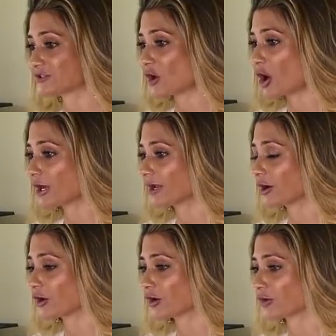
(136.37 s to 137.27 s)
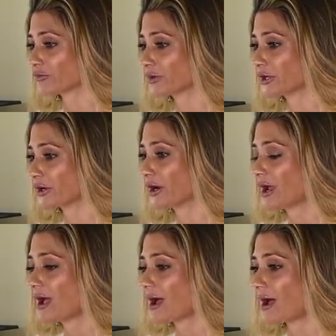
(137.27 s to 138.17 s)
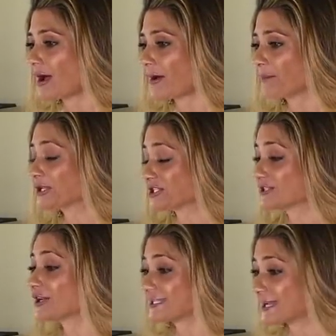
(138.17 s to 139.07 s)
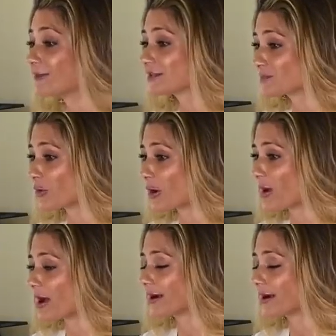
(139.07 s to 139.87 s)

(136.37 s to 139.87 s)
started her career, um, but she's going to tell us more